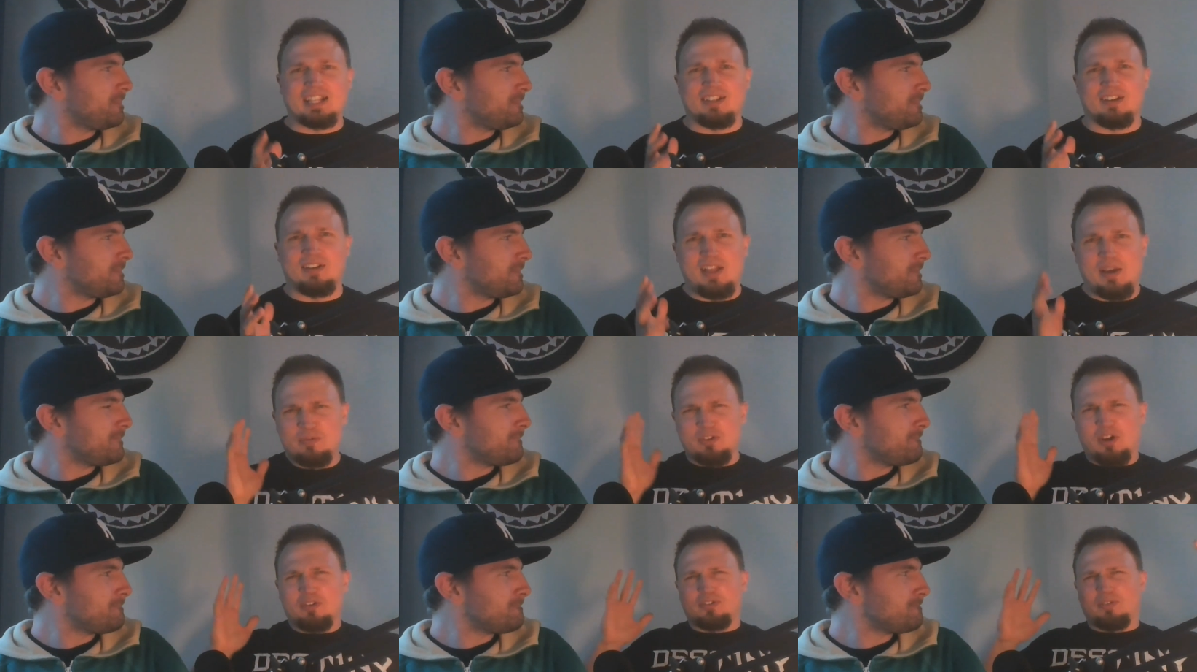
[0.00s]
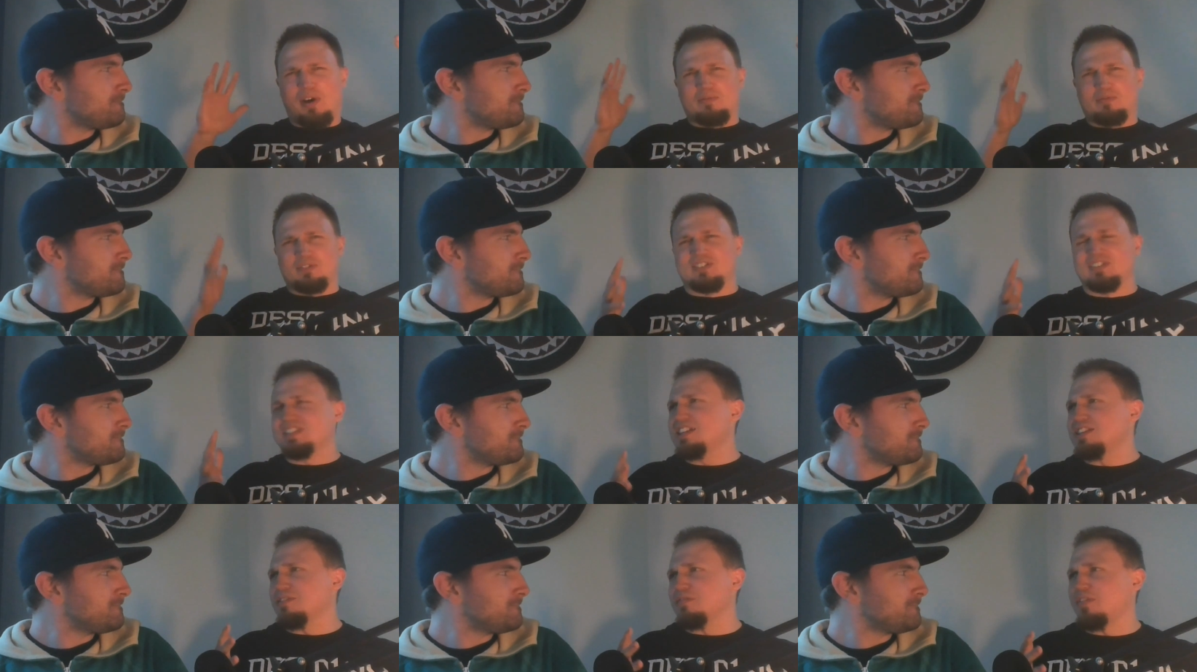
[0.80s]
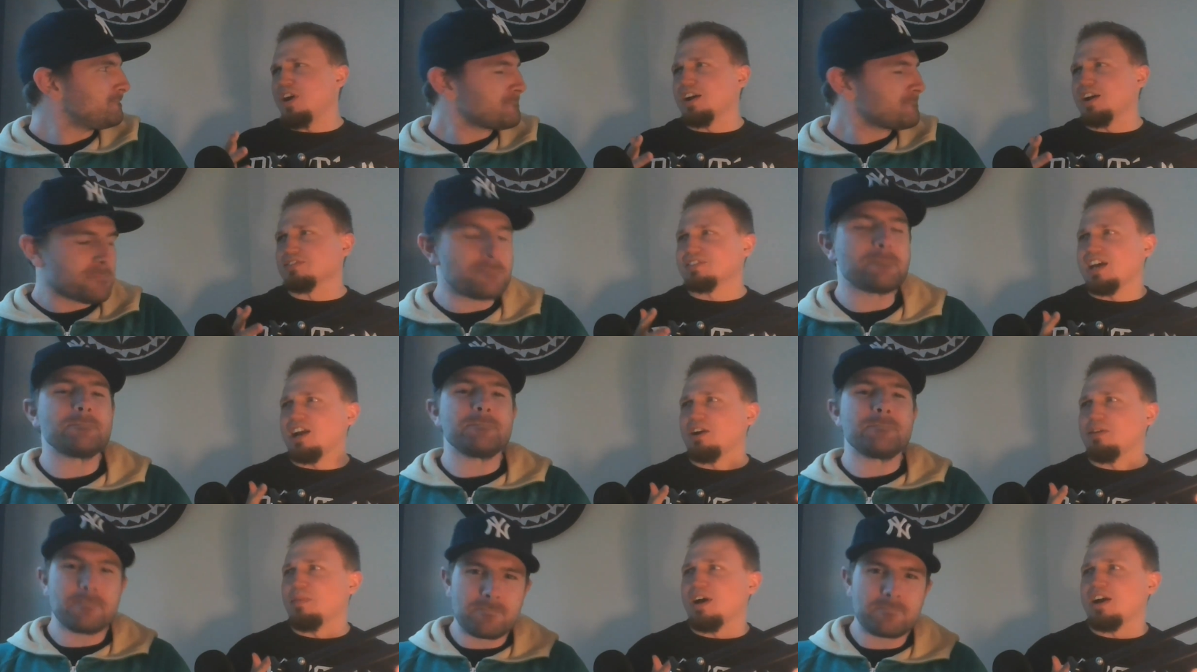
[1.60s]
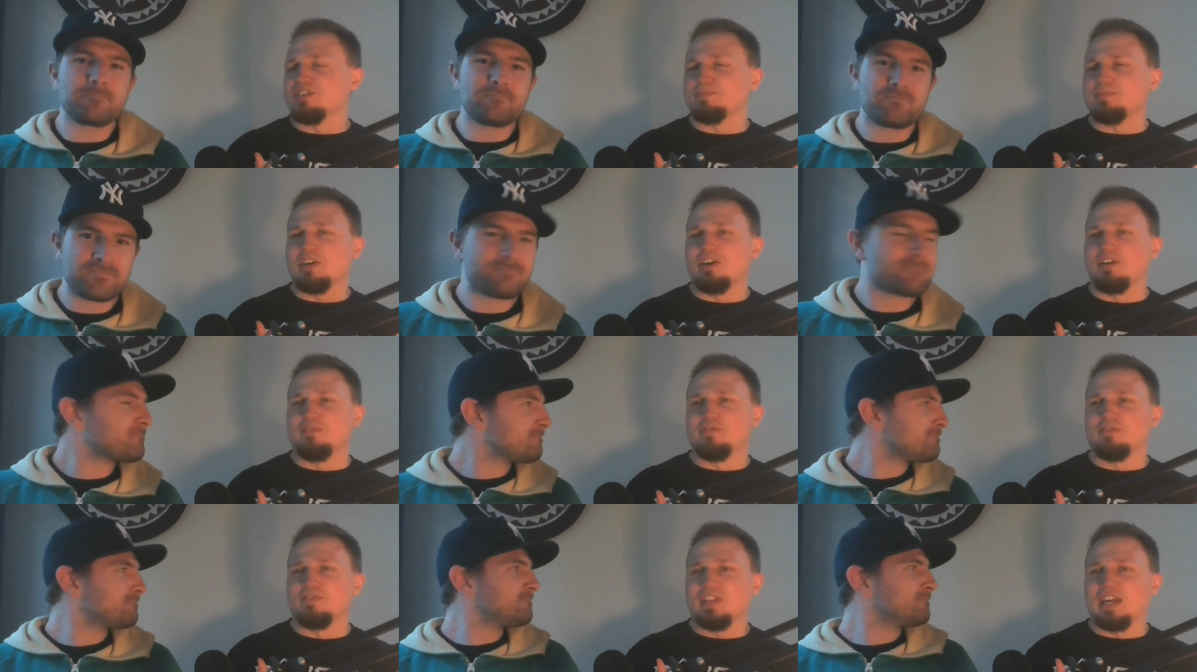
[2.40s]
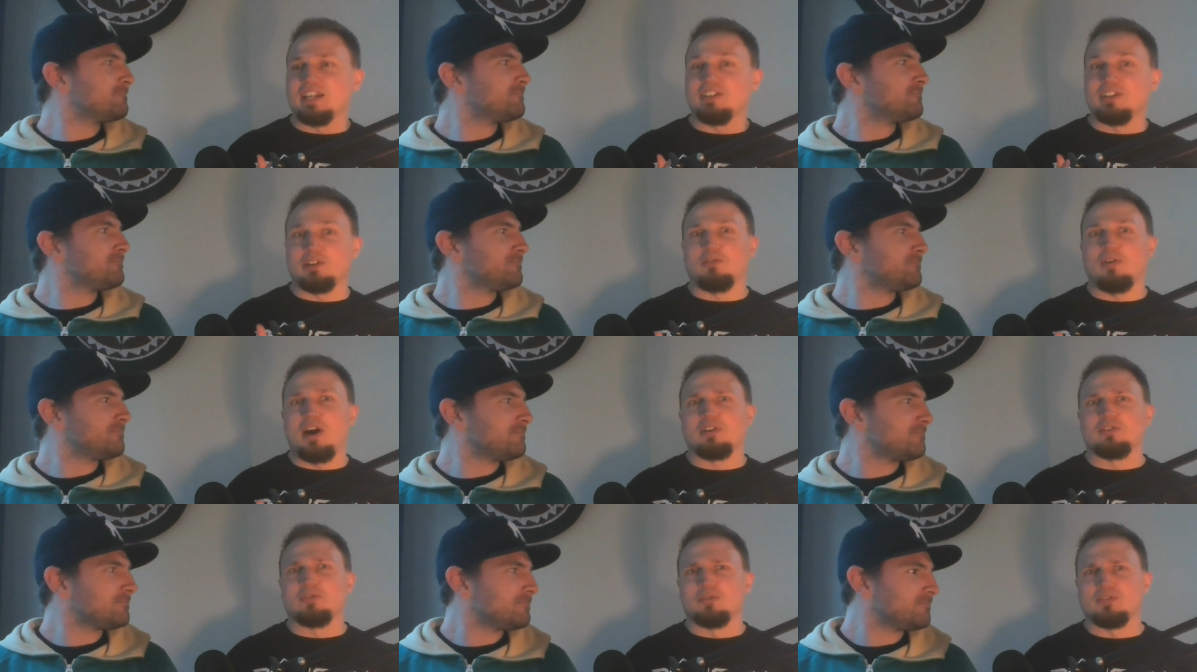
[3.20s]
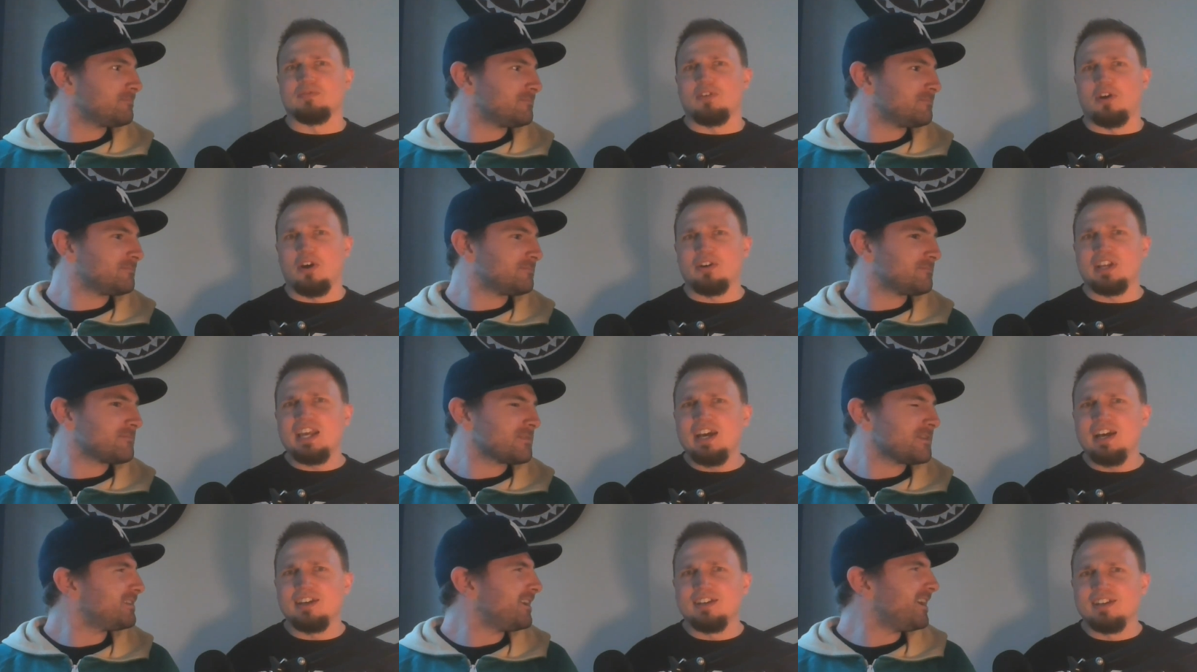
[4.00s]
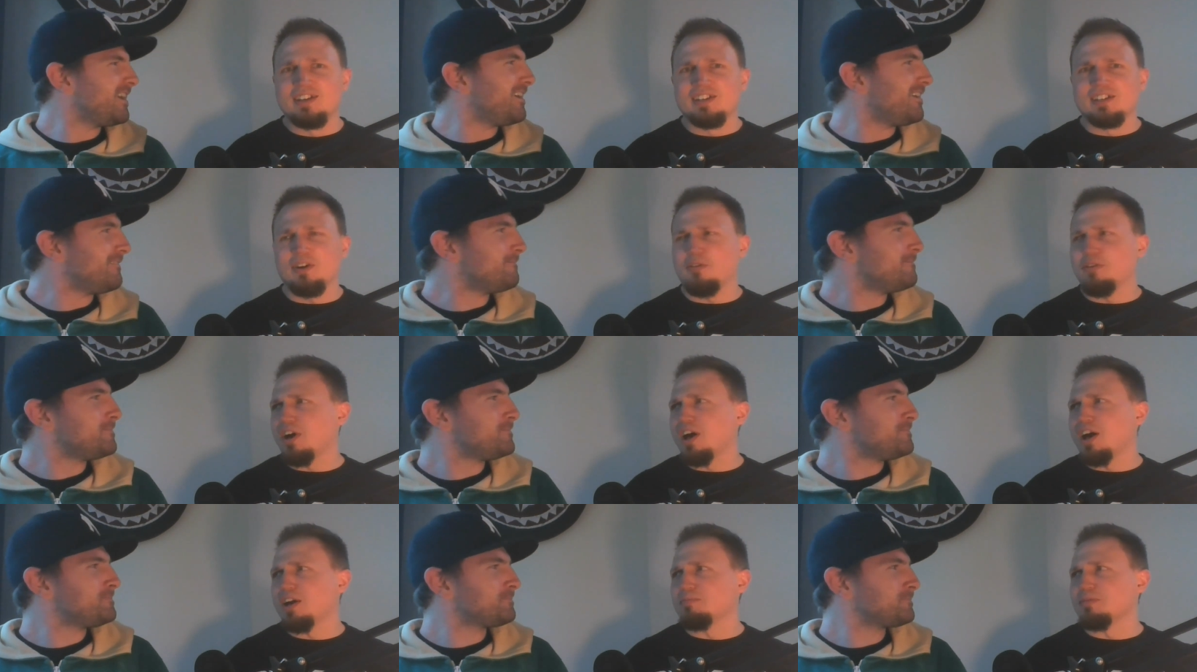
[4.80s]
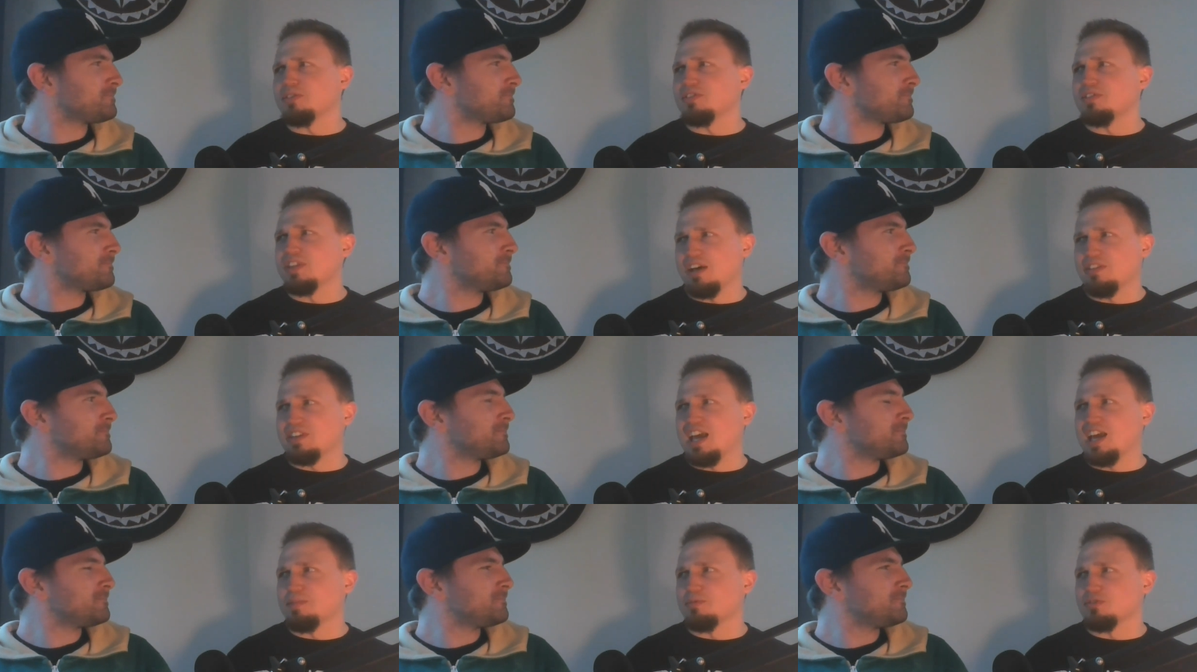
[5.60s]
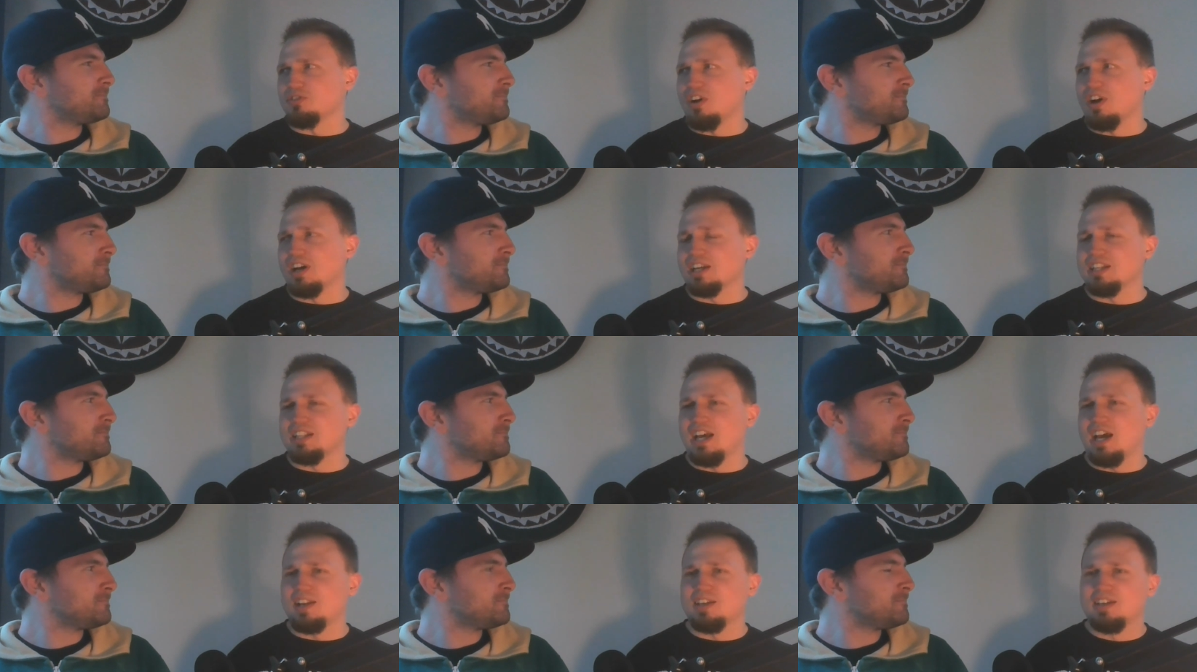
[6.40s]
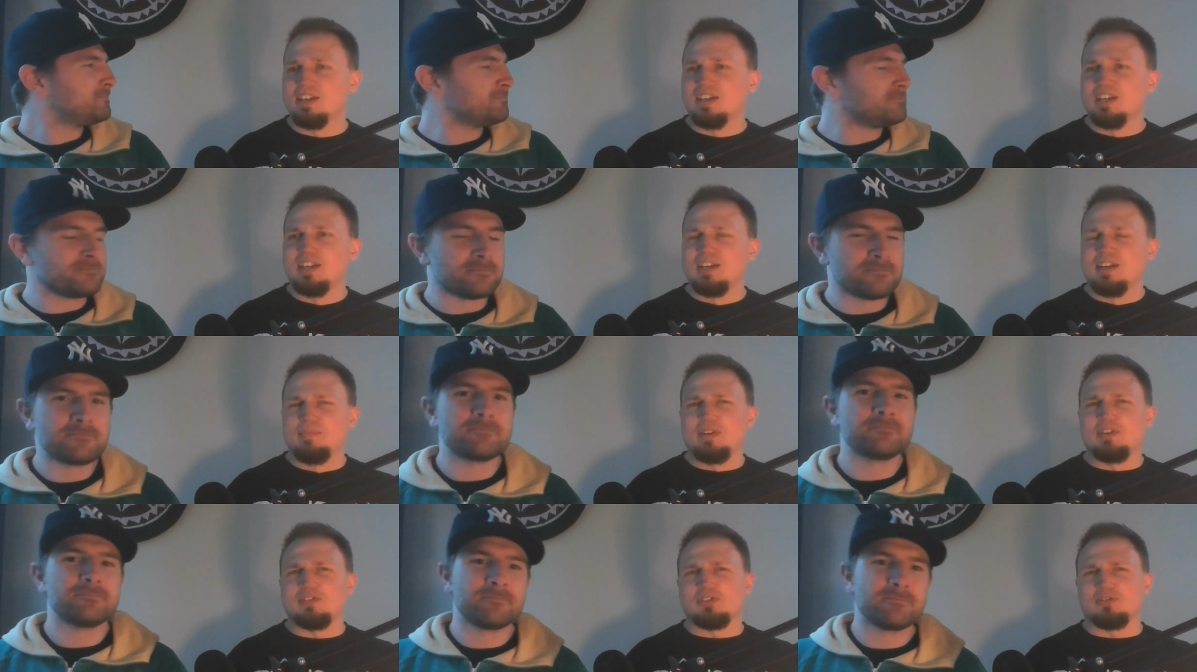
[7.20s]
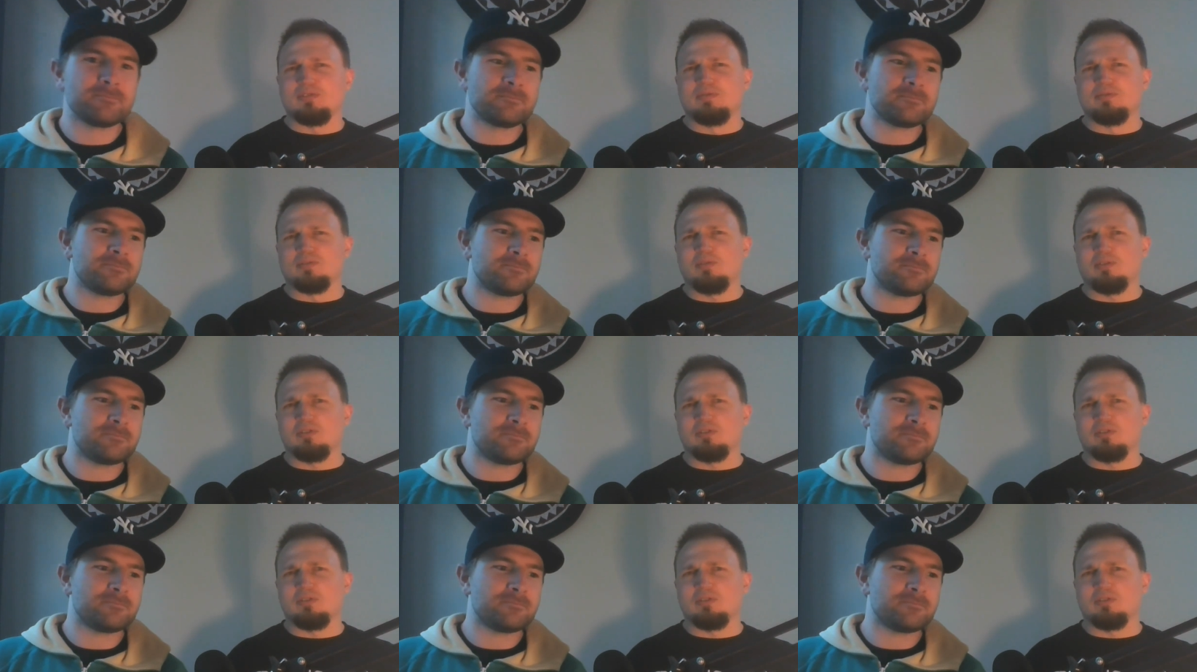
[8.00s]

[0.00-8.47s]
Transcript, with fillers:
Speaker 1: the. It was also I've seen the fox. Hmm. Kind of reminds me of like the Chronicles of Narnia. Yeah, going on with how the animals talk and that. Mm. But it was, a, it was a real